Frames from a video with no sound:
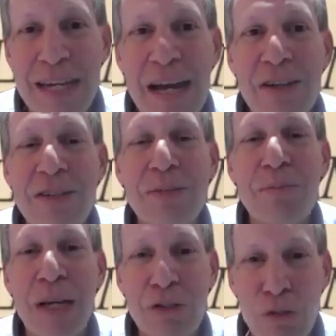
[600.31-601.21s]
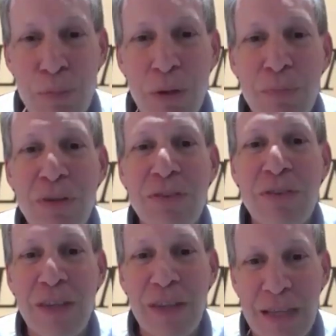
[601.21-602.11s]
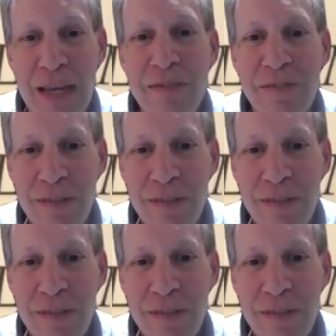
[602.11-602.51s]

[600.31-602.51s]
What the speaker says: out my true purpose in life.